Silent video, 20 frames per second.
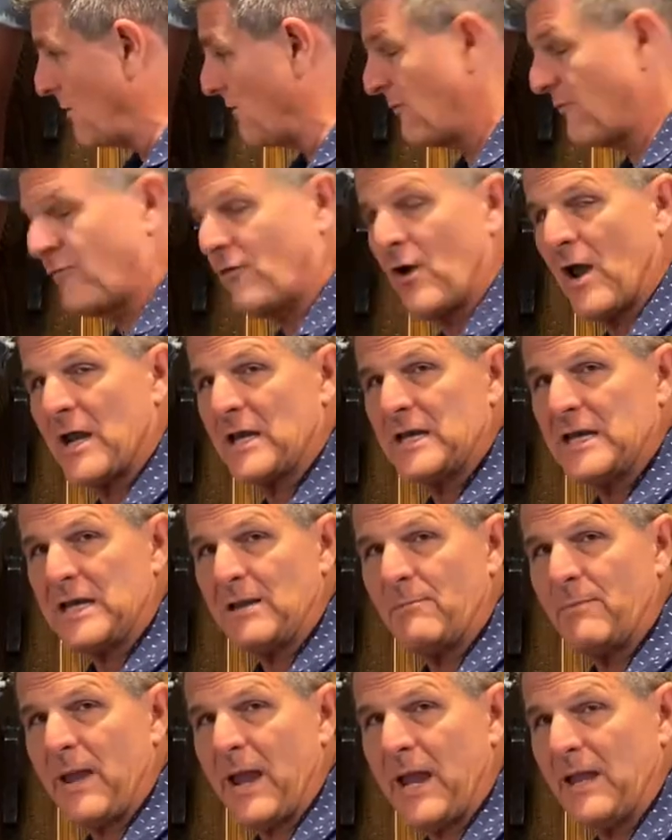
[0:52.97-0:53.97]
front knee
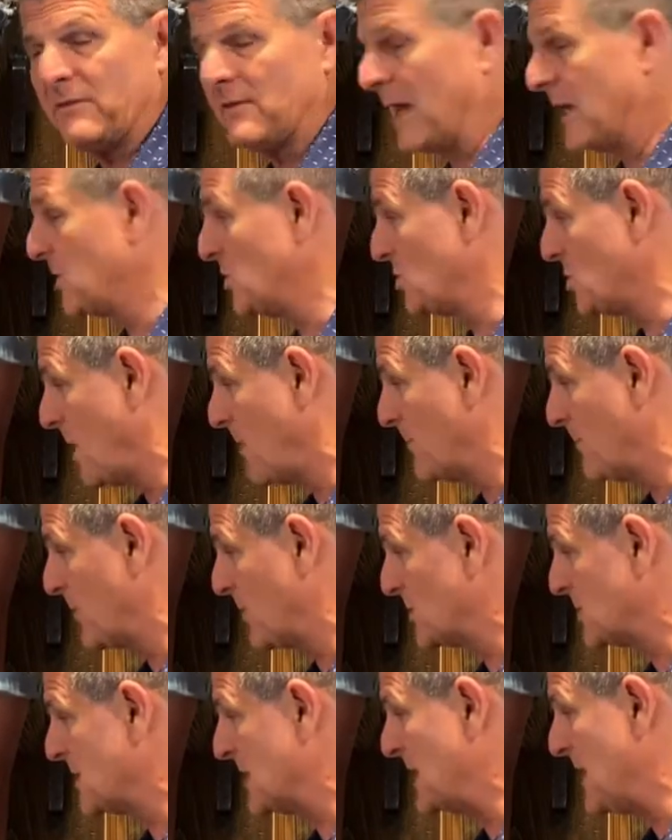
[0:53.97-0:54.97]
pain like
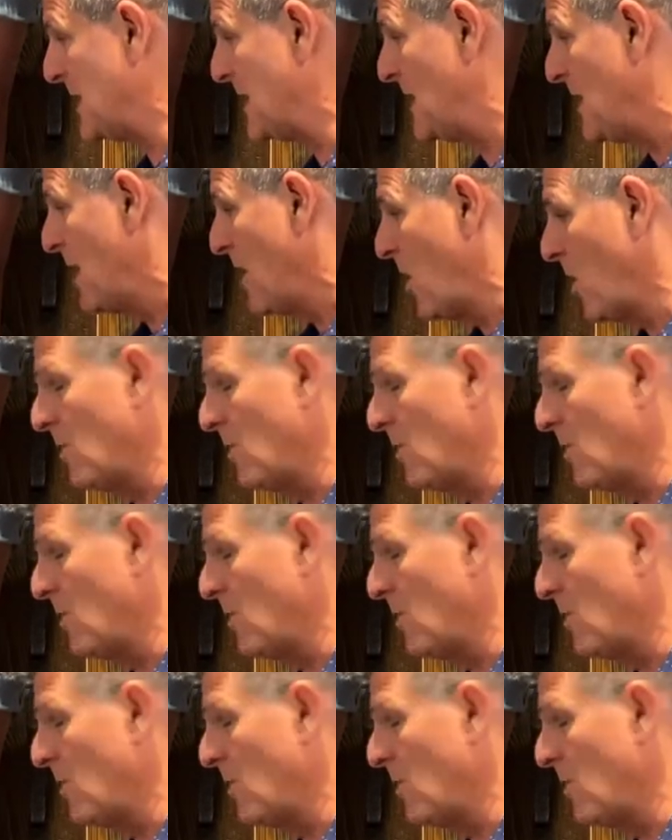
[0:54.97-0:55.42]
jumper's knee